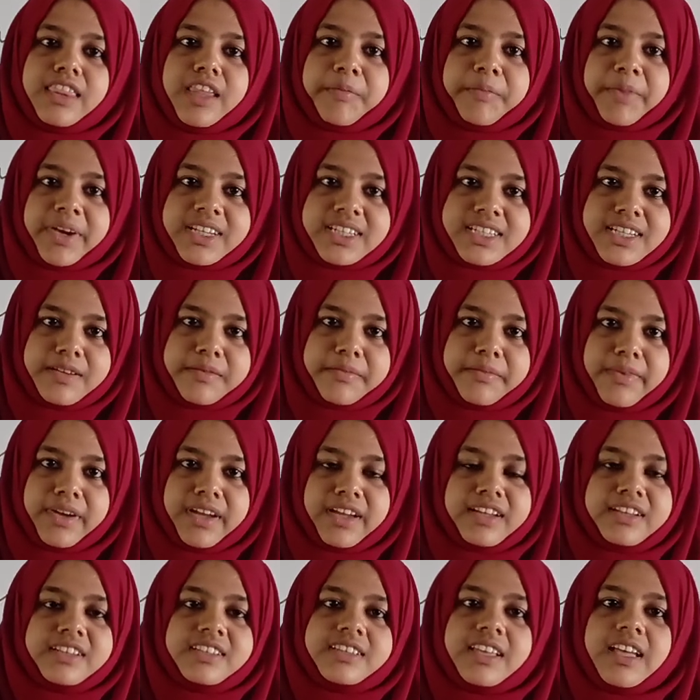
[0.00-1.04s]
the
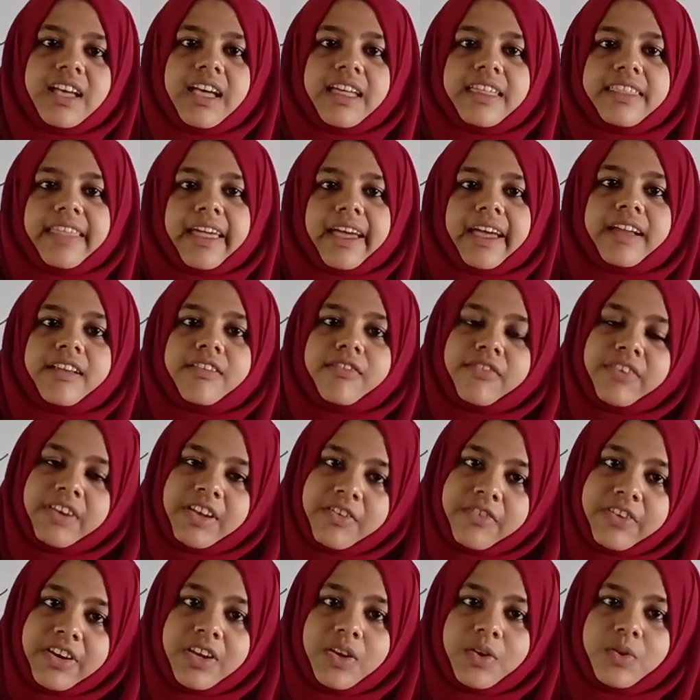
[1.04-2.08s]
measurements that we
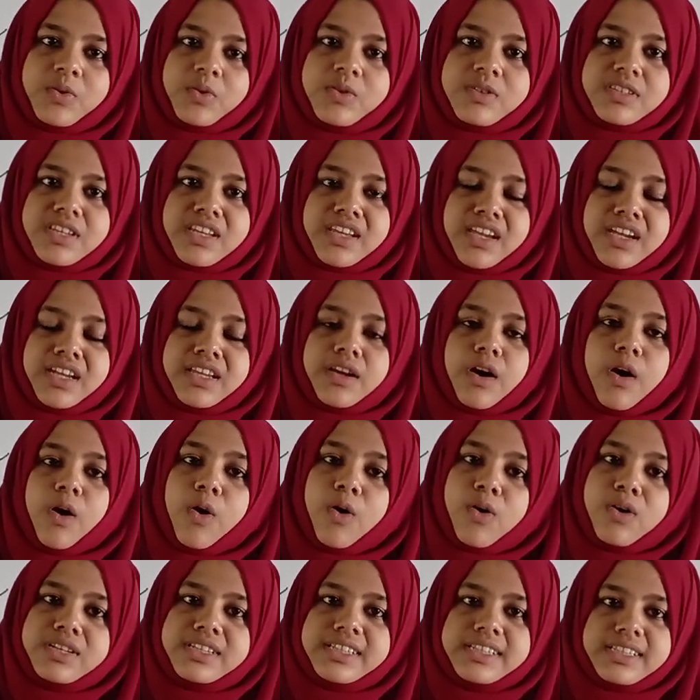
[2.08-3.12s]
were using in
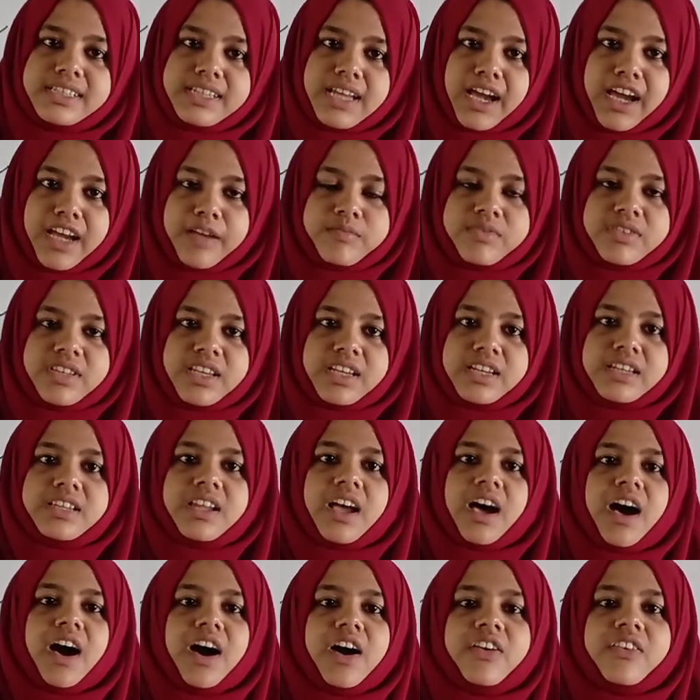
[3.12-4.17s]
olden times in
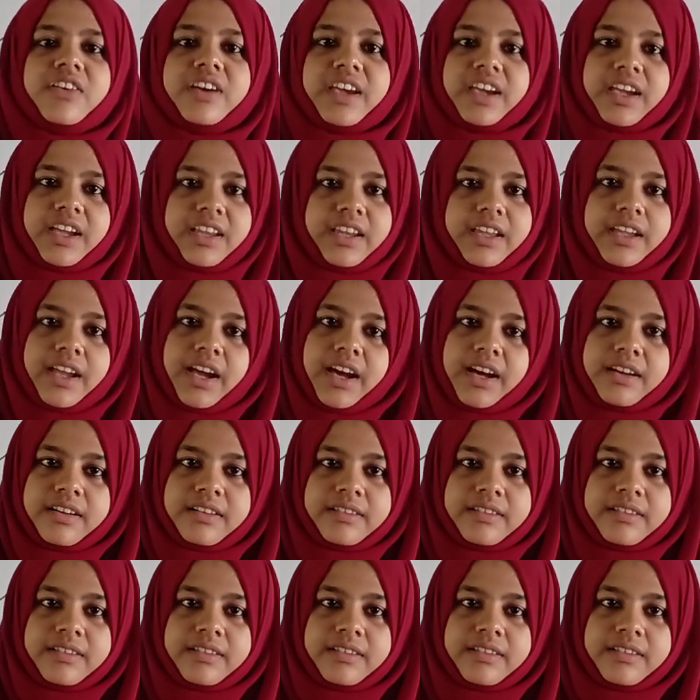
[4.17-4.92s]
our area.